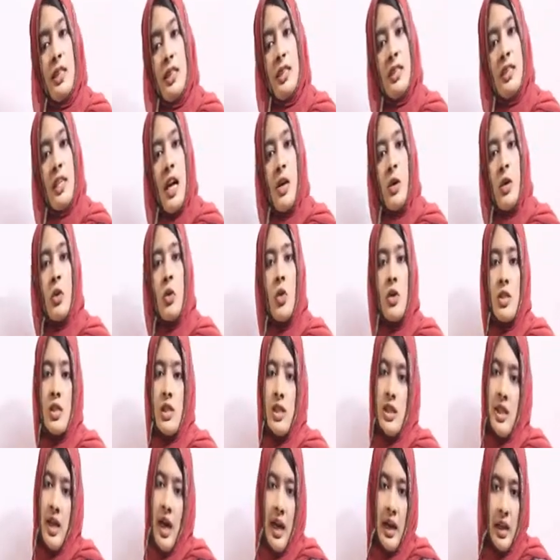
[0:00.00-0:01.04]
this
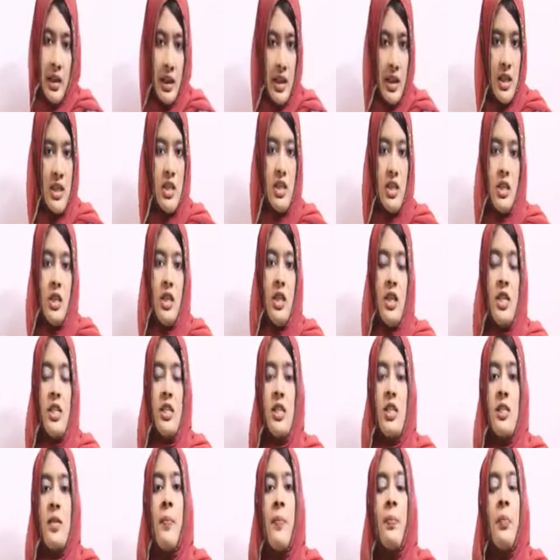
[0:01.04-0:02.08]
thyroglossal tract
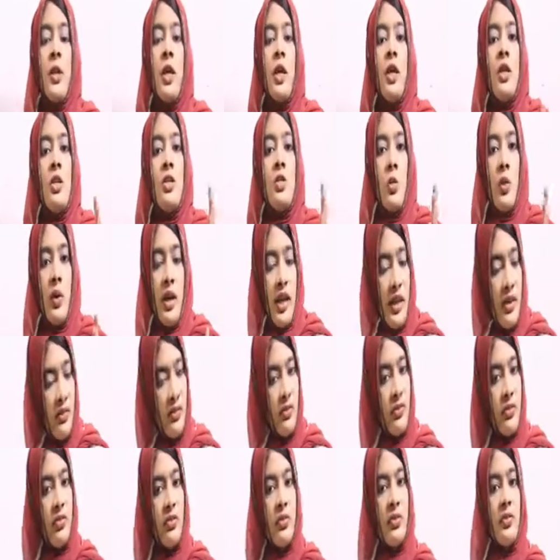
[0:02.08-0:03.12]
degenerates. So, if
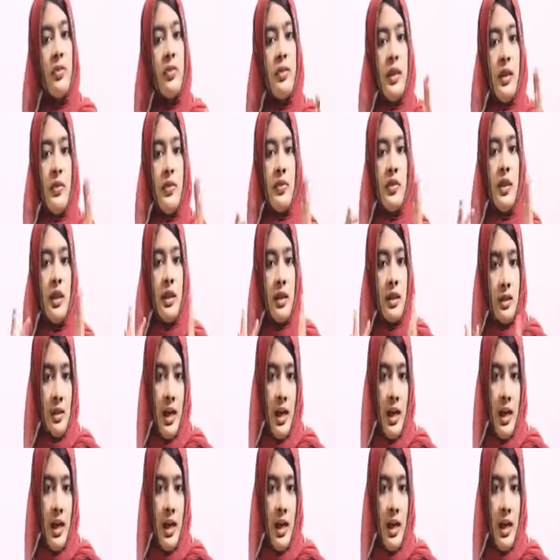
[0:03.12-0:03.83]
the